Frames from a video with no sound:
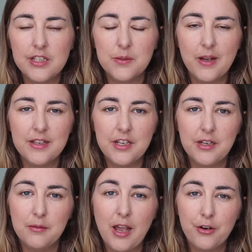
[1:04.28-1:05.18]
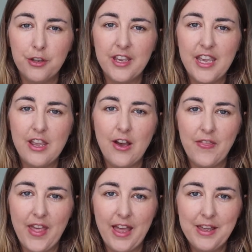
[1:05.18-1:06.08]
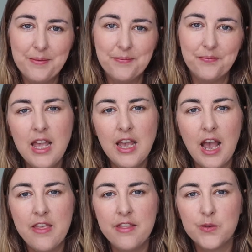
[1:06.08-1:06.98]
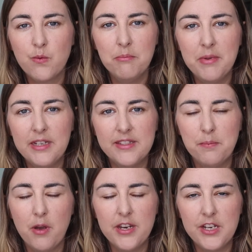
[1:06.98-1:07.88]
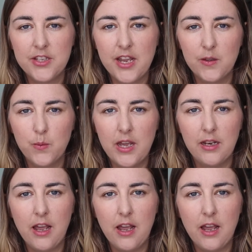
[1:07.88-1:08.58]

as well, so you can hook your key on there. And then there's one big zip on each side as well